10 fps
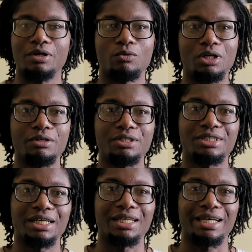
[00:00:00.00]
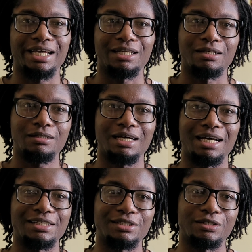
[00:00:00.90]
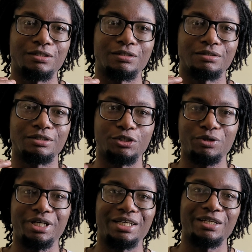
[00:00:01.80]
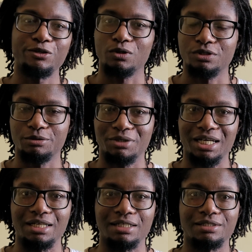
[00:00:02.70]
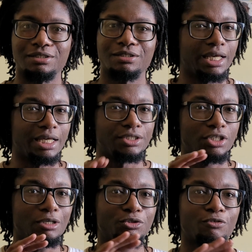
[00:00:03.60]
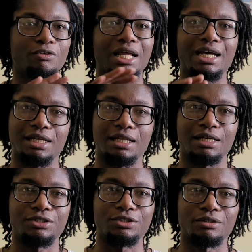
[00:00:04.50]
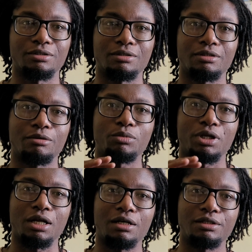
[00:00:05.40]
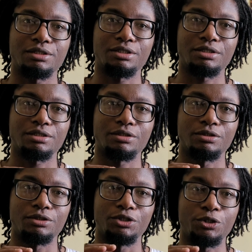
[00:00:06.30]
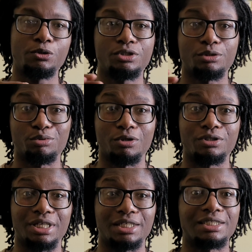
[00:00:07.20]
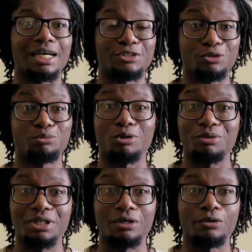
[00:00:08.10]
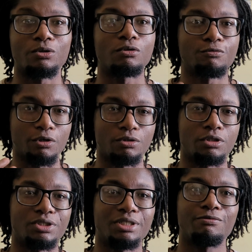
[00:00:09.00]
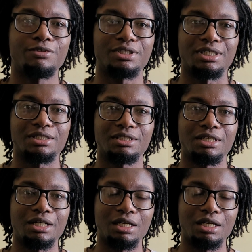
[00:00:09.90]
Why do I say that Kayla has a degree in quantum mechanics? In terms of light collection, plants use a process, as you probably know, called photosynthesis.